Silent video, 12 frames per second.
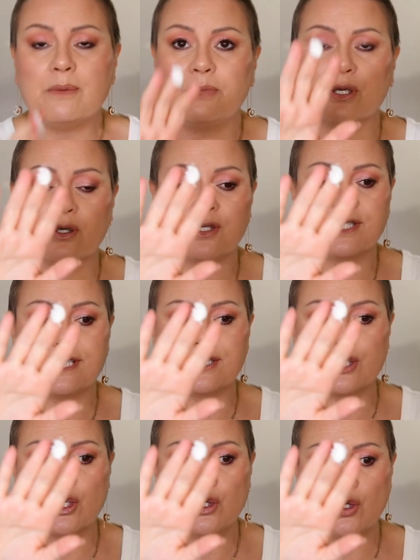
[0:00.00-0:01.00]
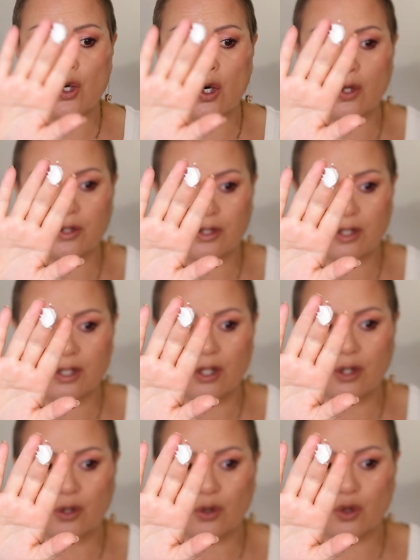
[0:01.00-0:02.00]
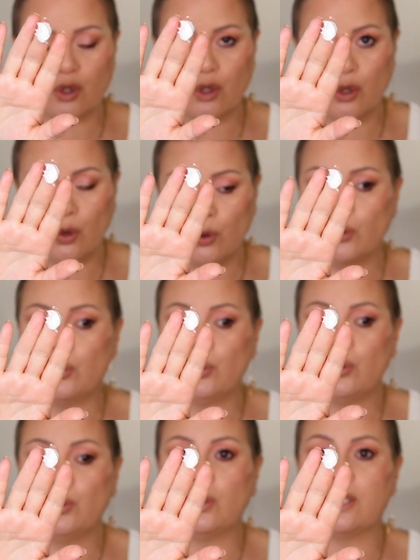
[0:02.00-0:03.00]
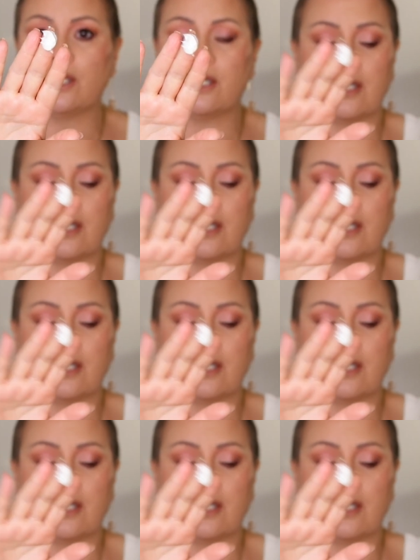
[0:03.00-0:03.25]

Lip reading: because it's not too